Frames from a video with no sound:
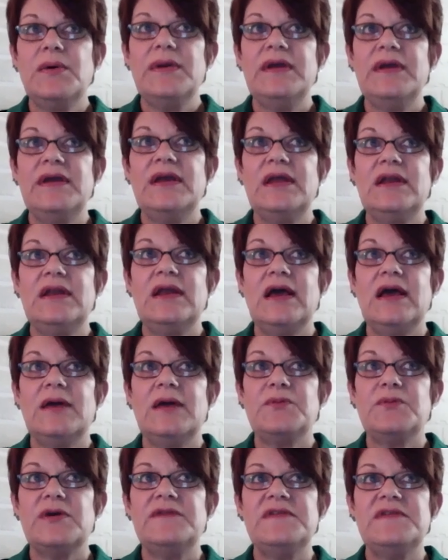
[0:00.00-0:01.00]
in a
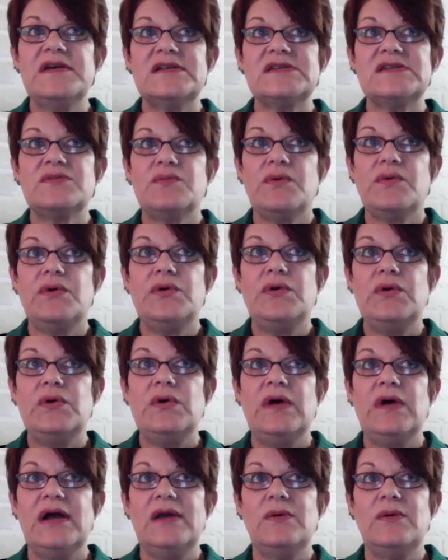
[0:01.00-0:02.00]
previous role,
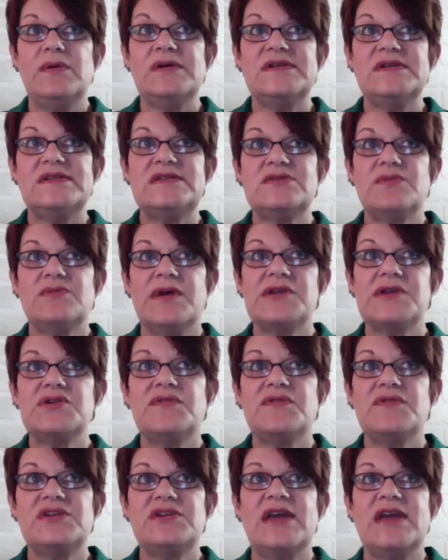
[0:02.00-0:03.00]
I was director of
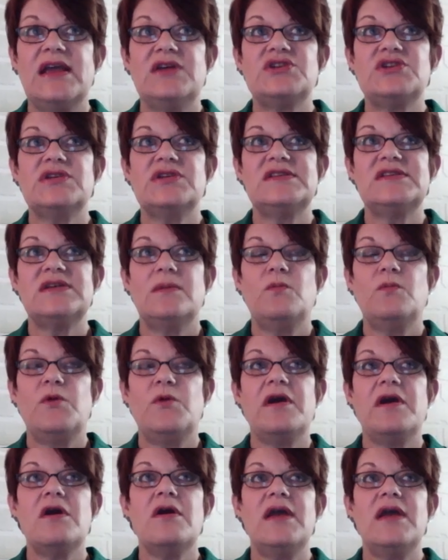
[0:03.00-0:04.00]
education
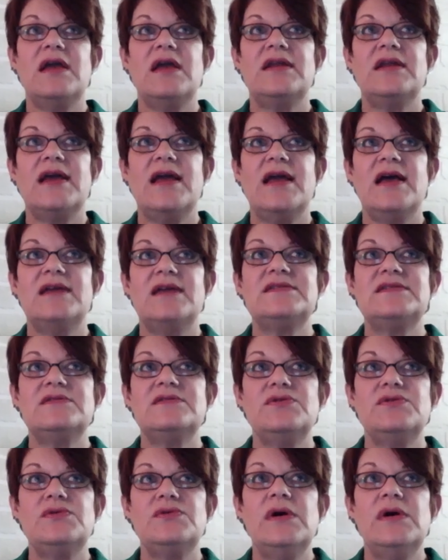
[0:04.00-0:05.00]
somewhere, and I had
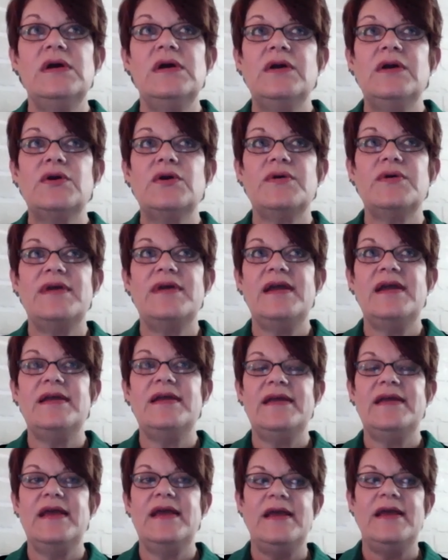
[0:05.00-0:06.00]
to create
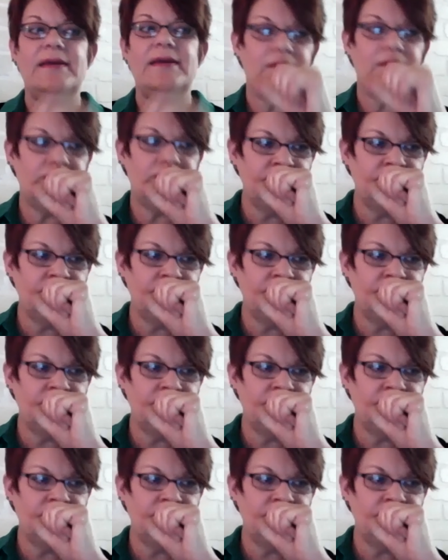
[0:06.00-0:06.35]
a